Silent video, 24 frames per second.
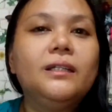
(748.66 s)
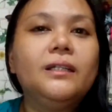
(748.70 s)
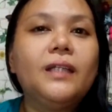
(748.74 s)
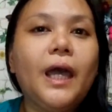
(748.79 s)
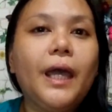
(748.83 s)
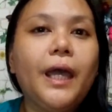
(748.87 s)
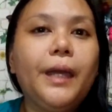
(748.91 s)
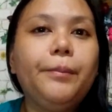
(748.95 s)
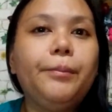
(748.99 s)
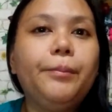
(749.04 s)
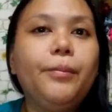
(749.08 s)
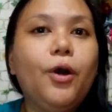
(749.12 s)

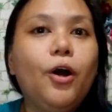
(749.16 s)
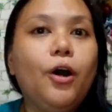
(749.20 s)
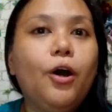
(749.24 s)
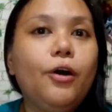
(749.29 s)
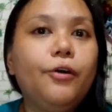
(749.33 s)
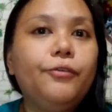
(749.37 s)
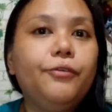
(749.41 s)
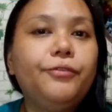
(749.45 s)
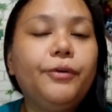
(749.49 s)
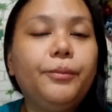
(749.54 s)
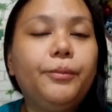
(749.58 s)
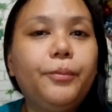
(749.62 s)
type
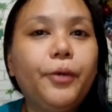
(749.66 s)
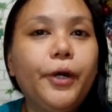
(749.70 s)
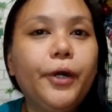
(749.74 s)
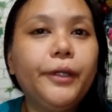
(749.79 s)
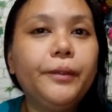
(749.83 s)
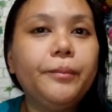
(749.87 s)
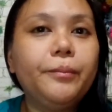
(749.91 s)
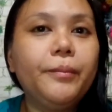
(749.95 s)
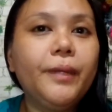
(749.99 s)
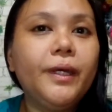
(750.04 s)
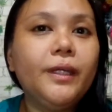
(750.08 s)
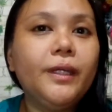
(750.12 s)
of
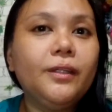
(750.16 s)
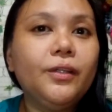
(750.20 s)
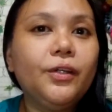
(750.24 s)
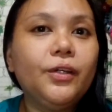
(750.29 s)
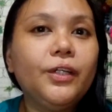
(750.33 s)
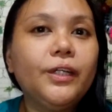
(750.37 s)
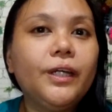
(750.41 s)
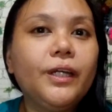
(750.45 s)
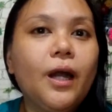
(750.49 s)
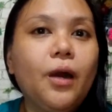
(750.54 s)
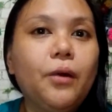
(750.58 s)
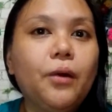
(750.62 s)
appointment
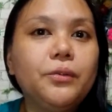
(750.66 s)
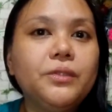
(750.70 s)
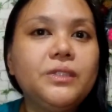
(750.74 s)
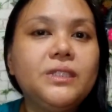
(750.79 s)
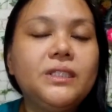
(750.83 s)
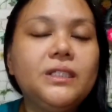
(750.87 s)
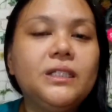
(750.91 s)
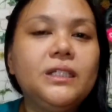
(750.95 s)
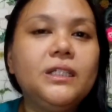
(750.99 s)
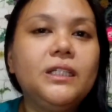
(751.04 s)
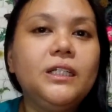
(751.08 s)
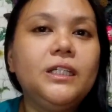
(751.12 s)
or
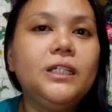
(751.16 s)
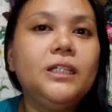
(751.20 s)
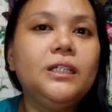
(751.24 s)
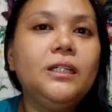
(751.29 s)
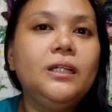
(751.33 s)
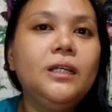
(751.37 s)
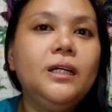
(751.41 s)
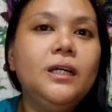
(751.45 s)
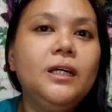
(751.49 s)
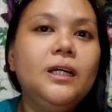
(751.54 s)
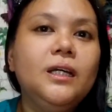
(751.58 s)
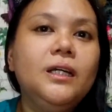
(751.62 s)

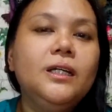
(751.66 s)
counseling.